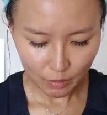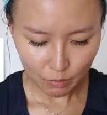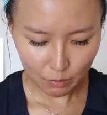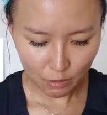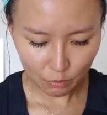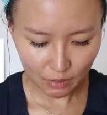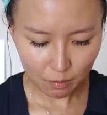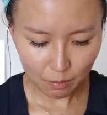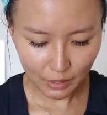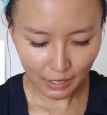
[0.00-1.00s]
BB
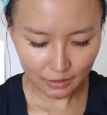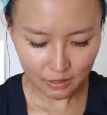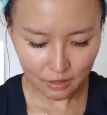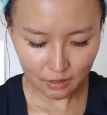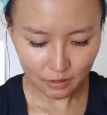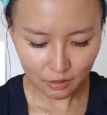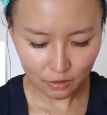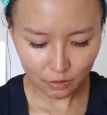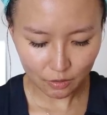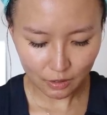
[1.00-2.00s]
cream, but you
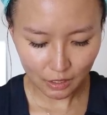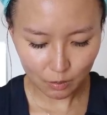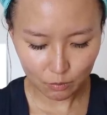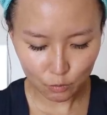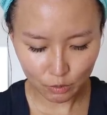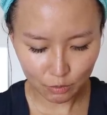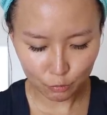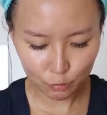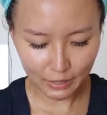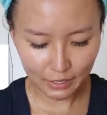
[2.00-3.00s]
know, I'm doing
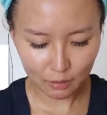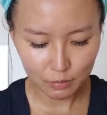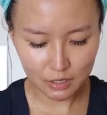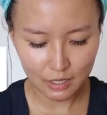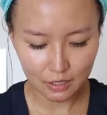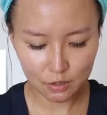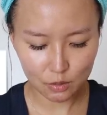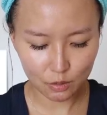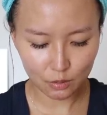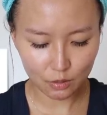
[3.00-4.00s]
full makeup today.
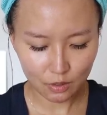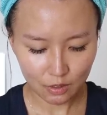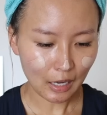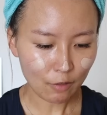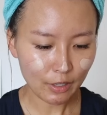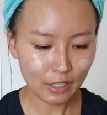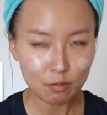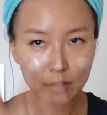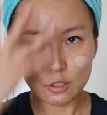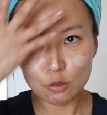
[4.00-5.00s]
So I've
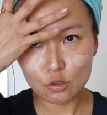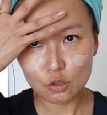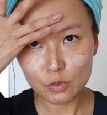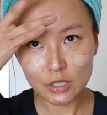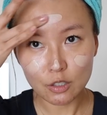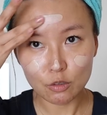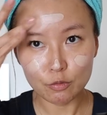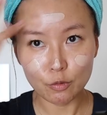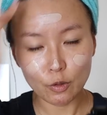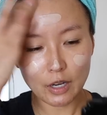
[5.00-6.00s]
had my YouTube channel
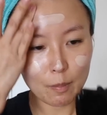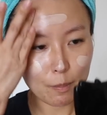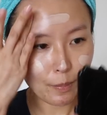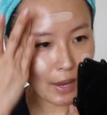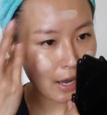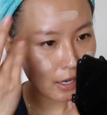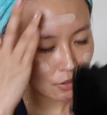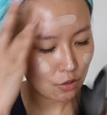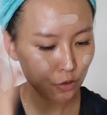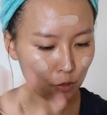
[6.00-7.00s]
for
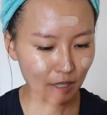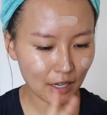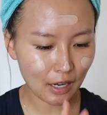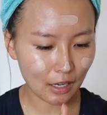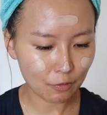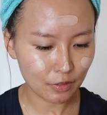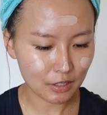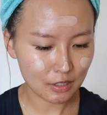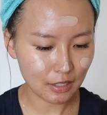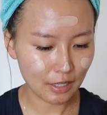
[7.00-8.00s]
about 3.5
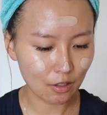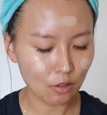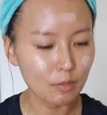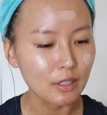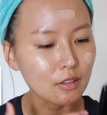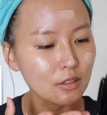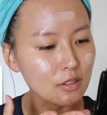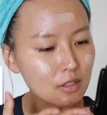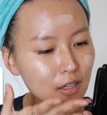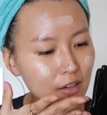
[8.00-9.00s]
years now. Oh my
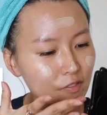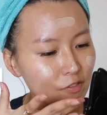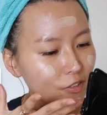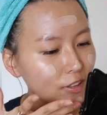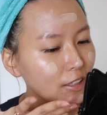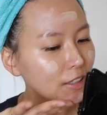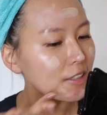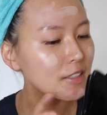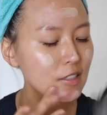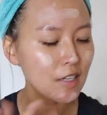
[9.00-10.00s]
goodness, time
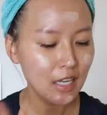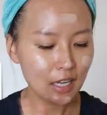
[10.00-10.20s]
flies.